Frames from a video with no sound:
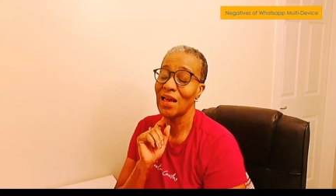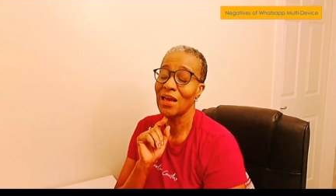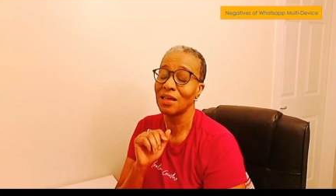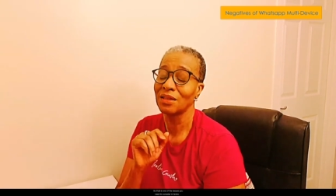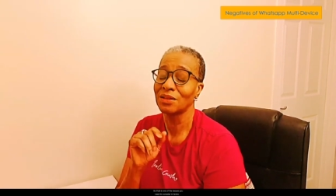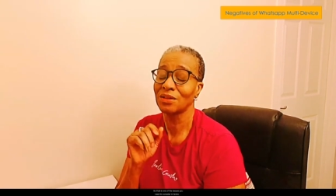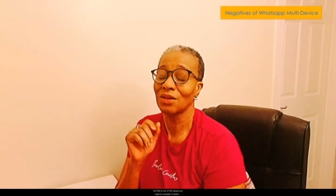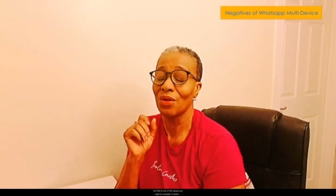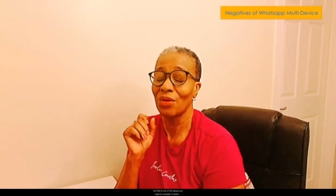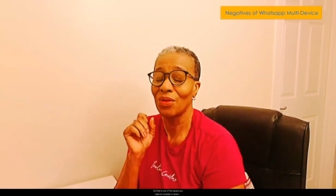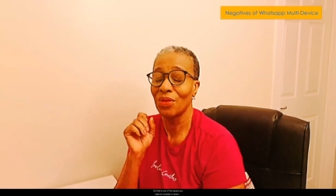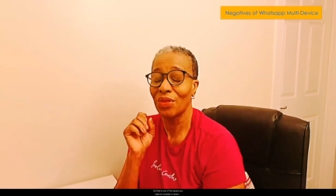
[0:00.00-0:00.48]

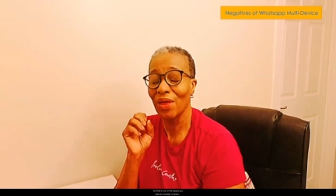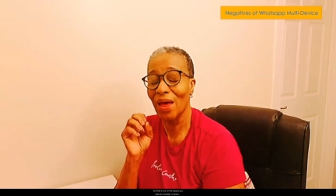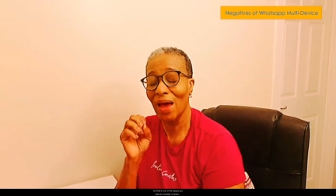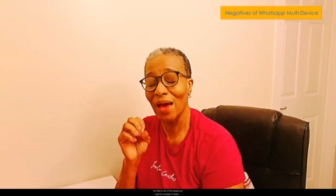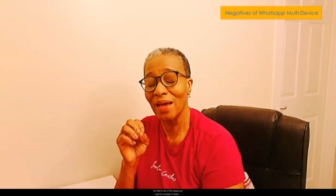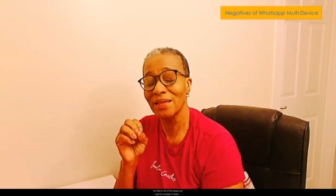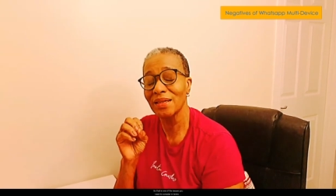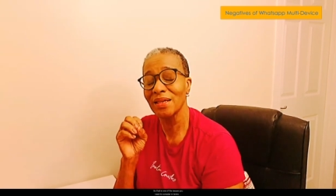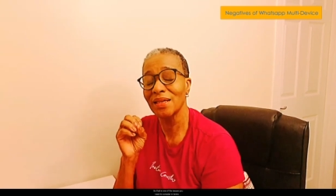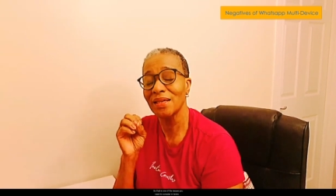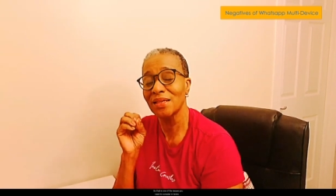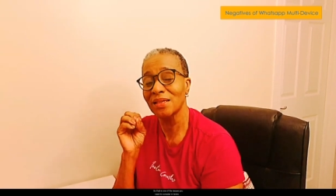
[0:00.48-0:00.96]
So
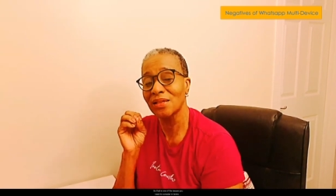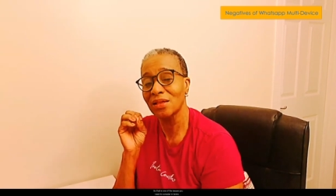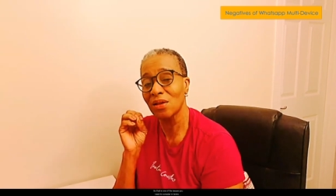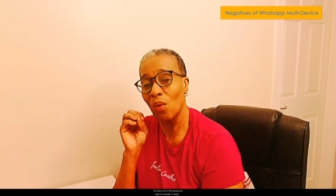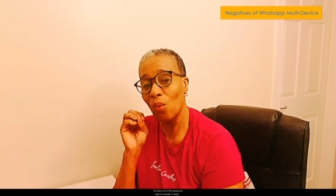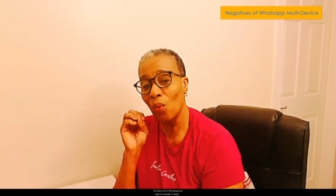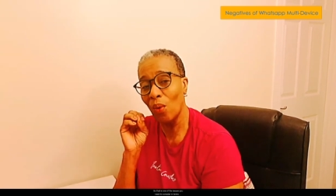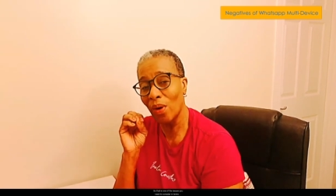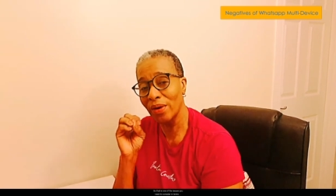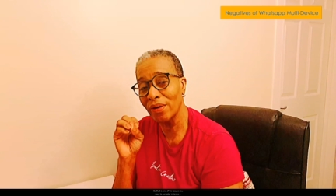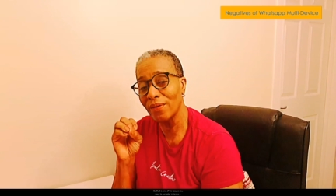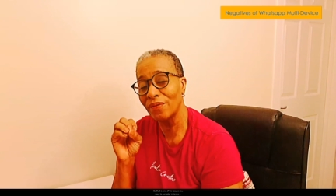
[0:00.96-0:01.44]
that is
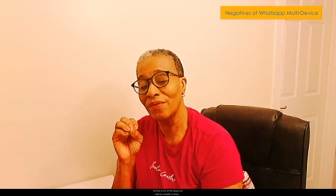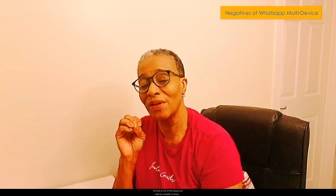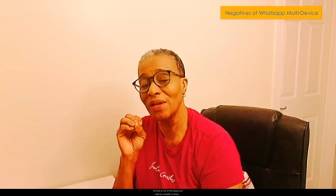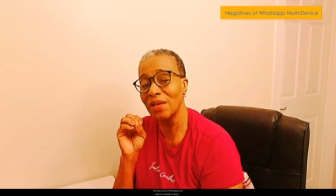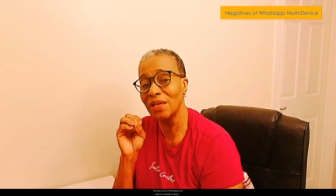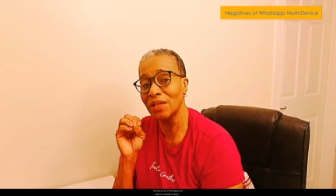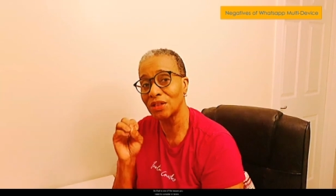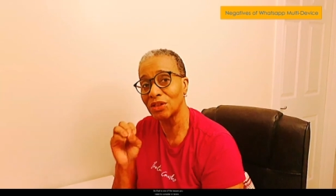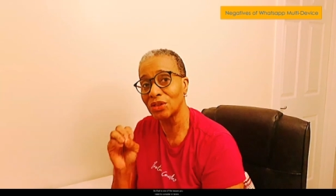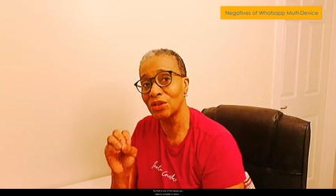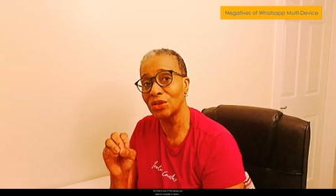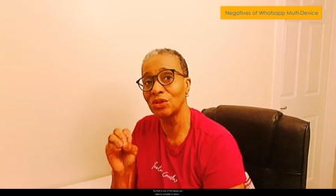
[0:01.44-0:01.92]
one of the
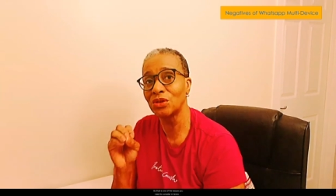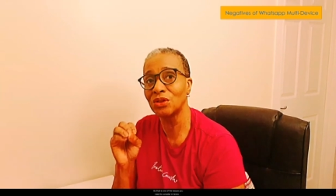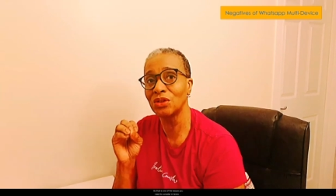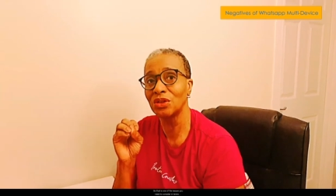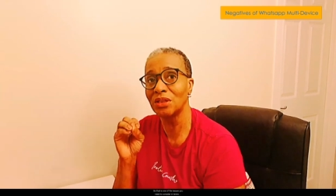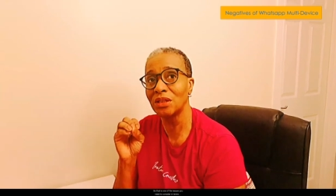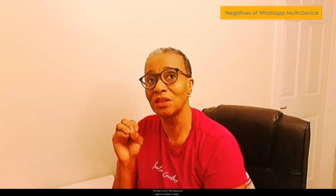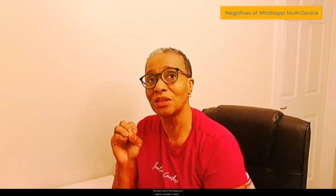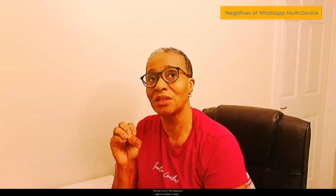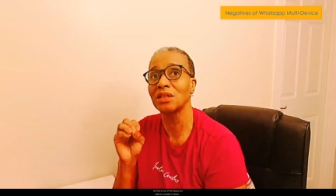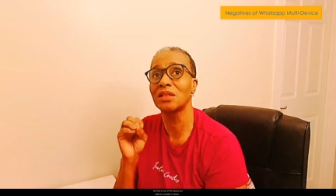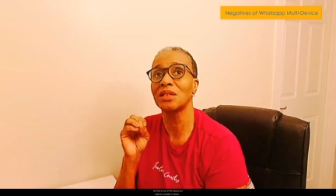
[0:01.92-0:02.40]
issues you
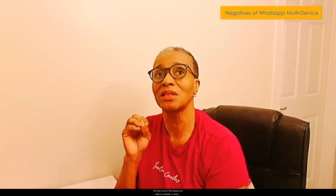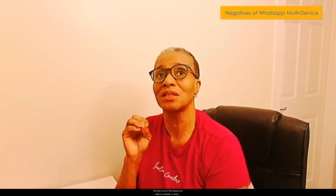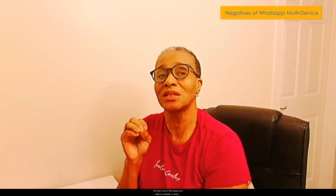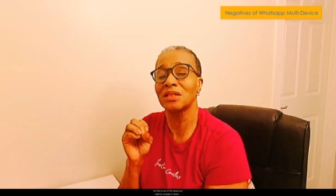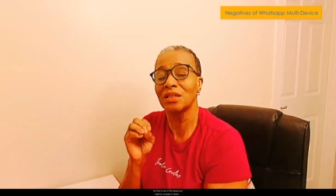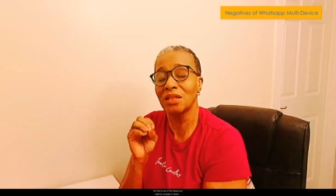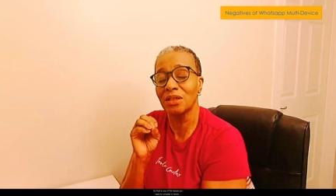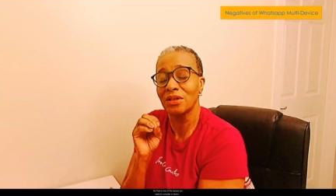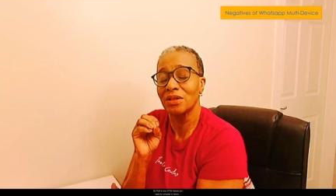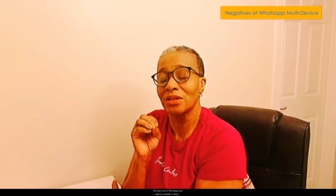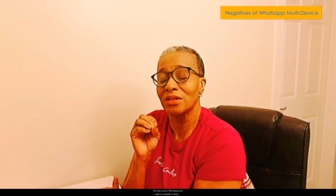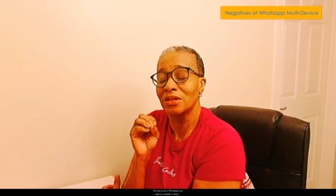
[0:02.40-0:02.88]
need to
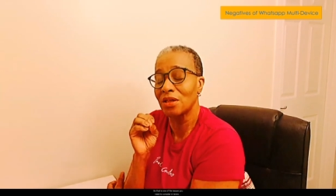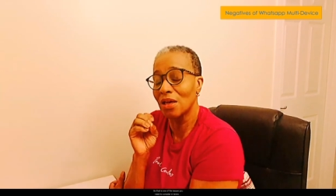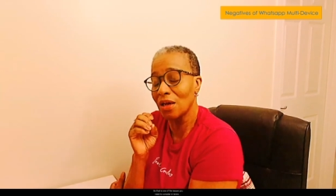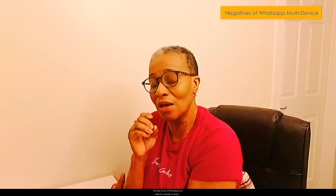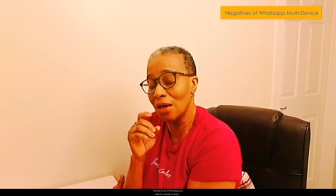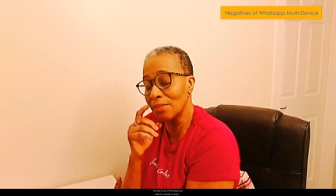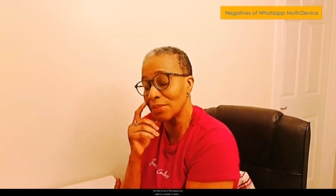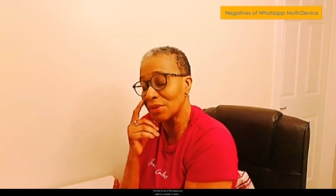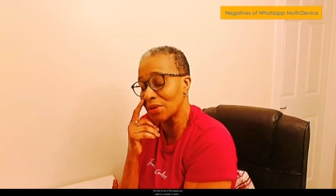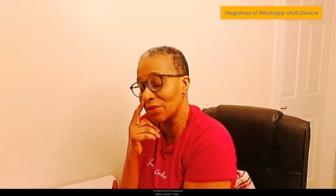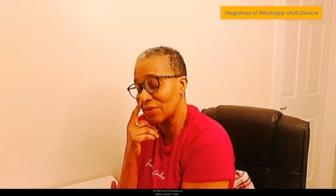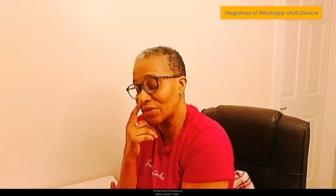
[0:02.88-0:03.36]
consider in
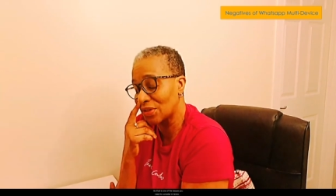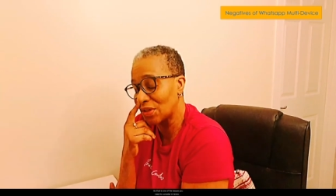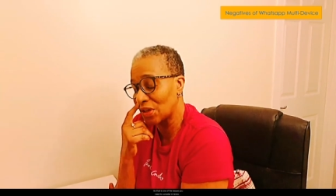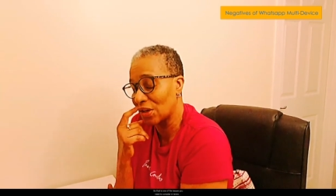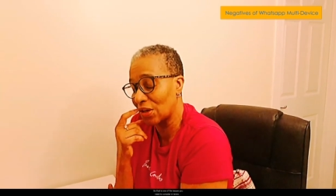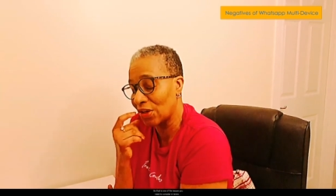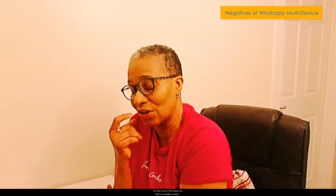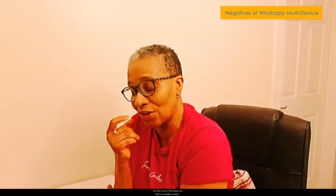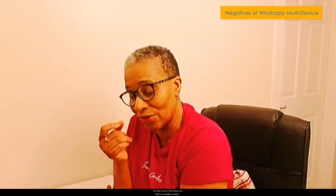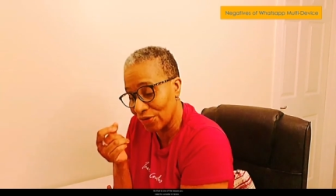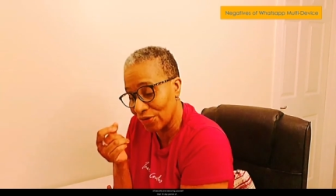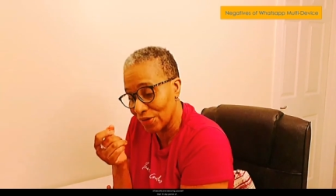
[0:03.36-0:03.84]
terms of
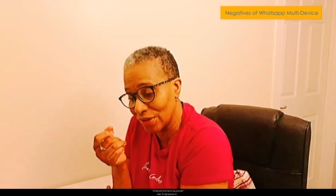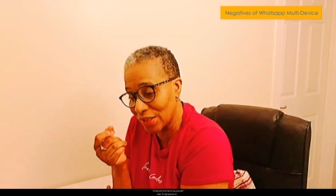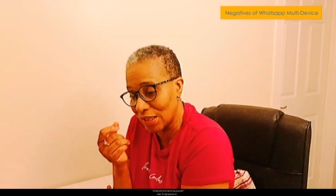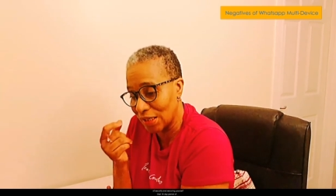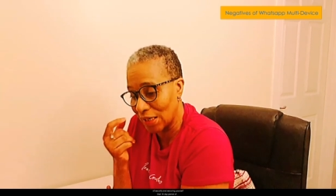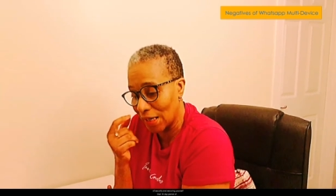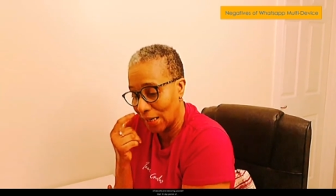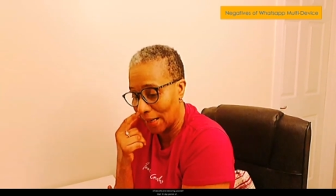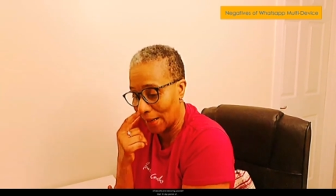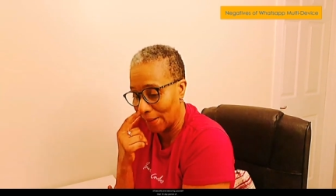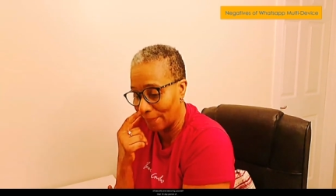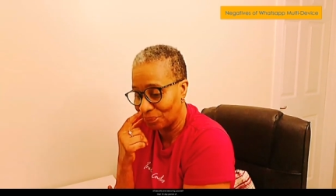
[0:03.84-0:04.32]

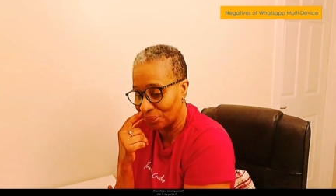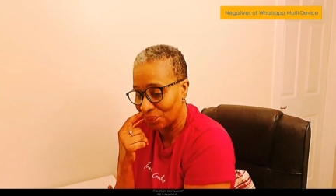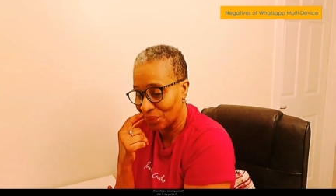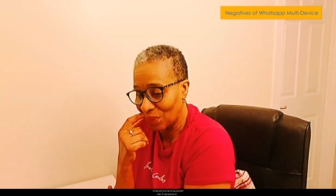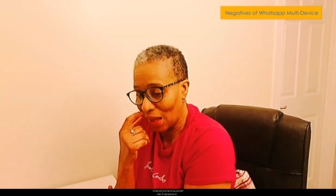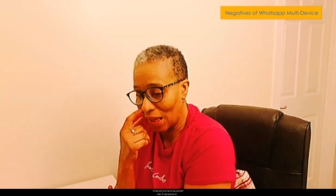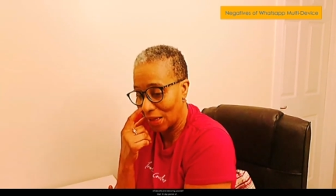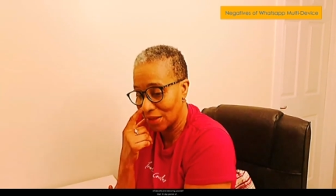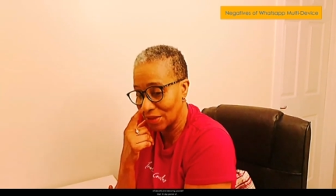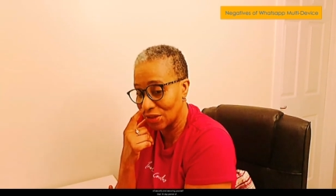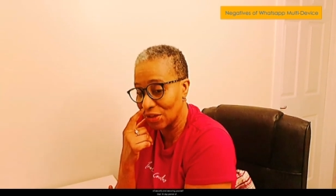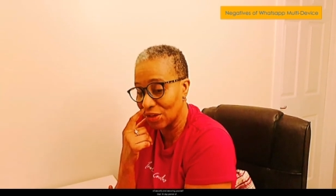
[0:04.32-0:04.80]
security
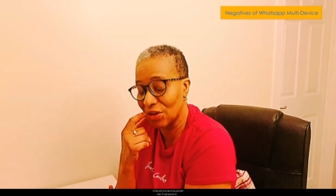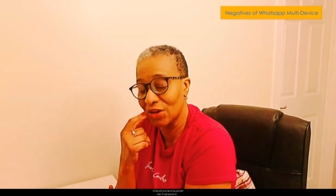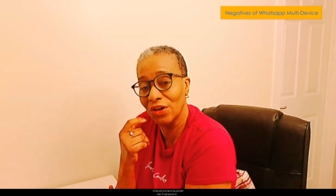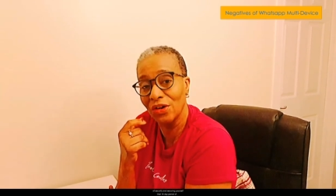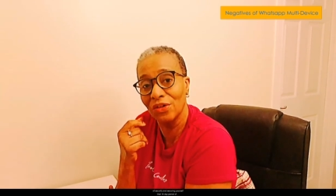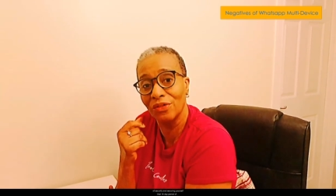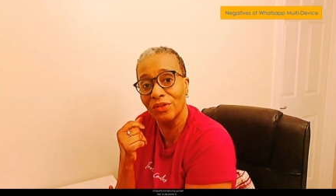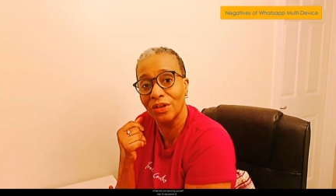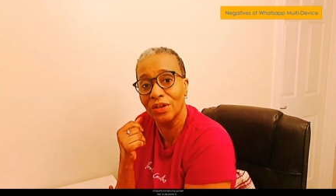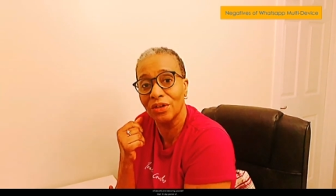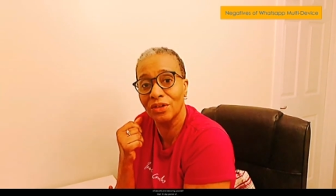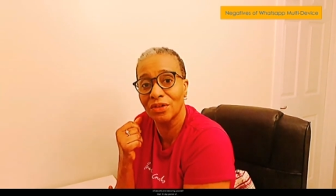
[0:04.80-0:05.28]
and
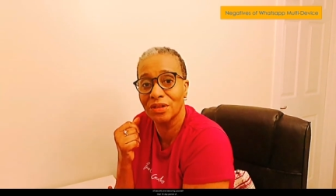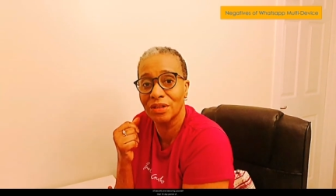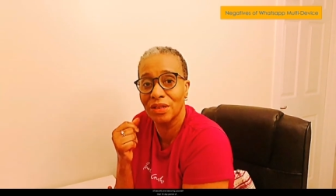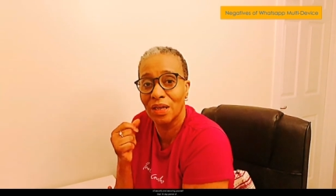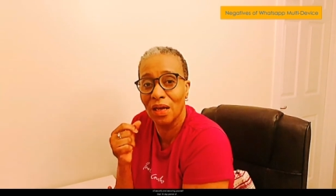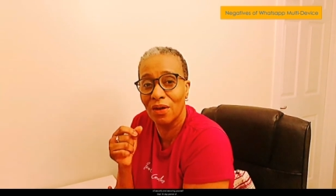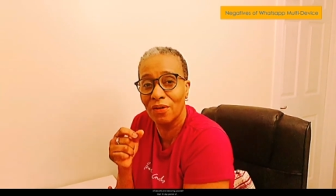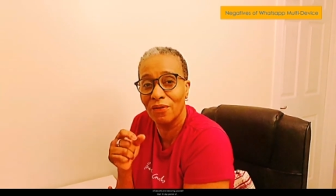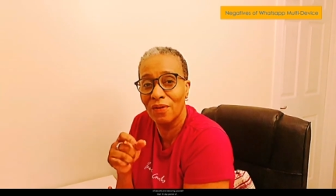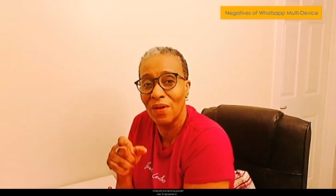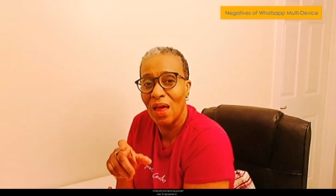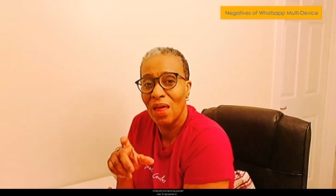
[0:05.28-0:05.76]
securing
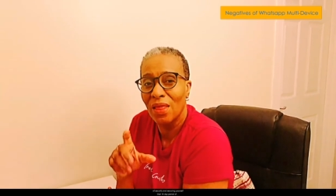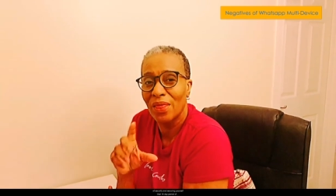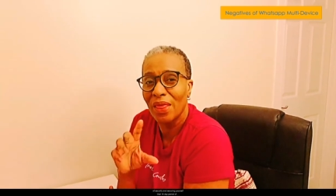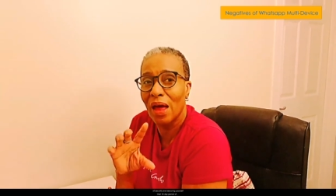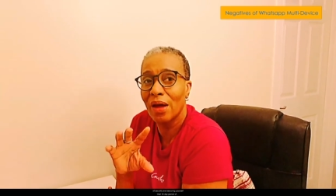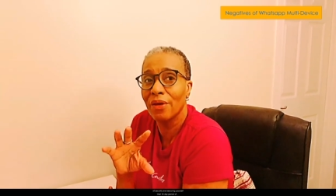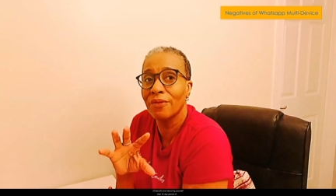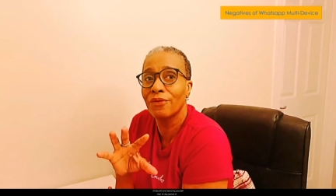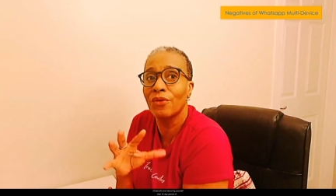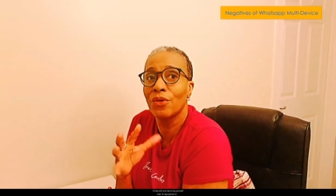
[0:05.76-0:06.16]
yourself. That